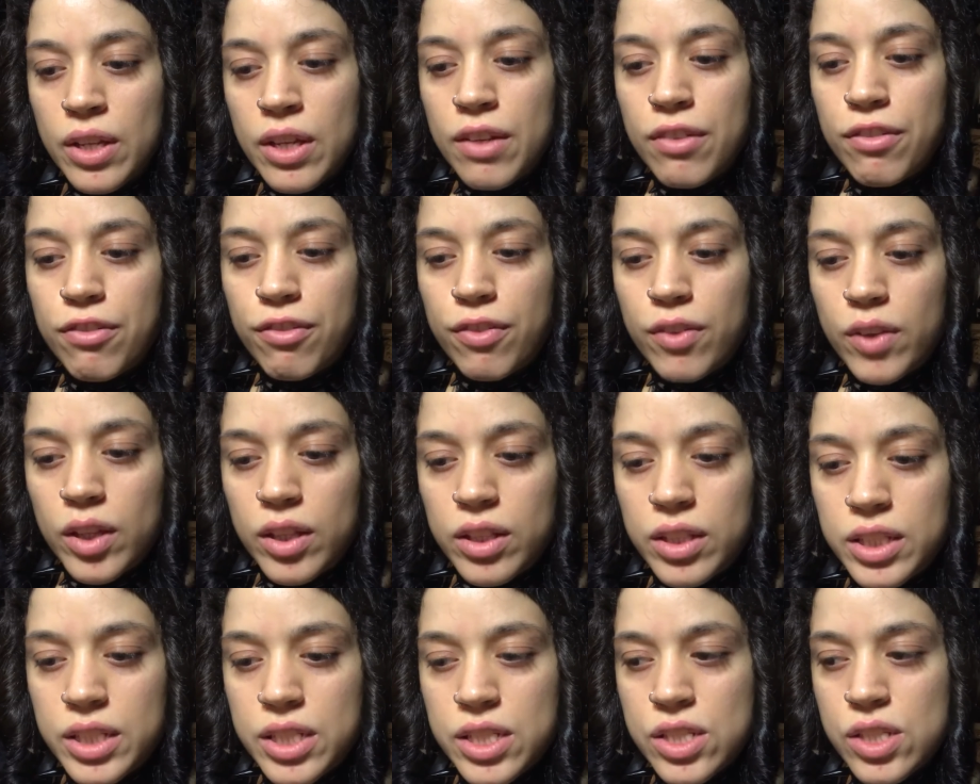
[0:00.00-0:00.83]

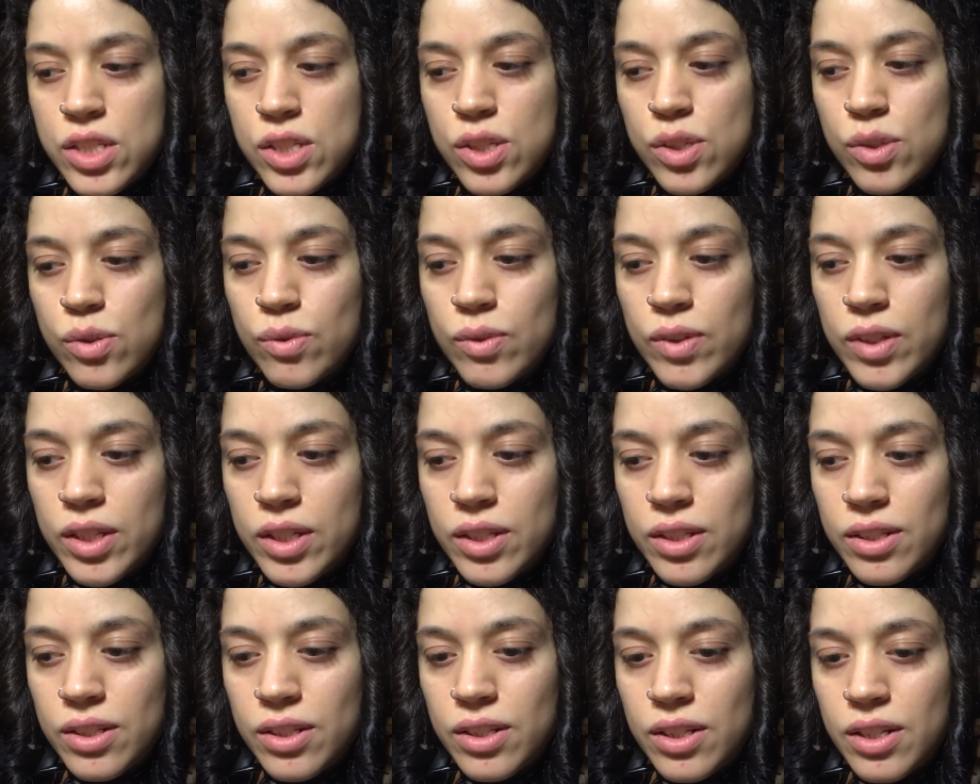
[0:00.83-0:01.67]
Feel into
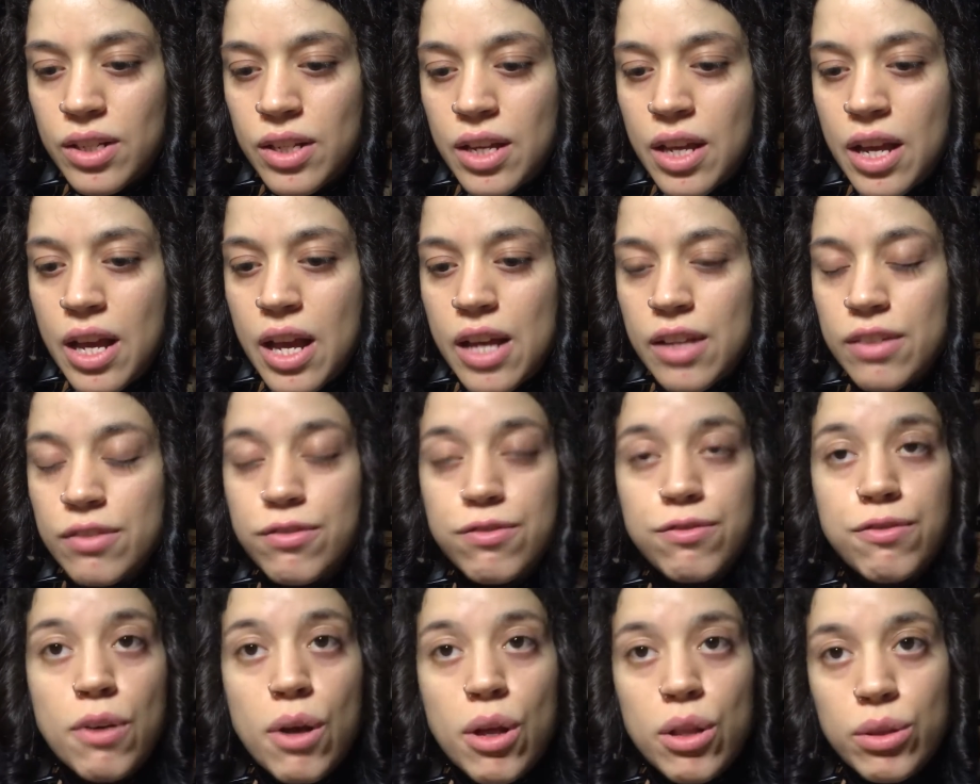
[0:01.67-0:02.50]
it and
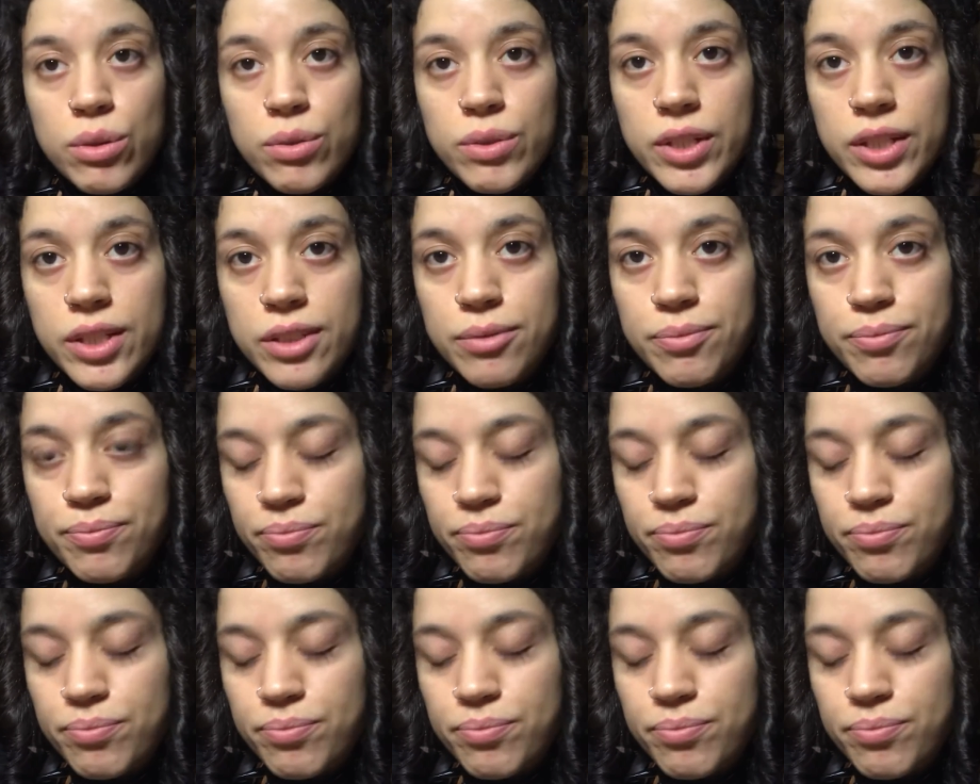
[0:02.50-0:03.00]
follow it.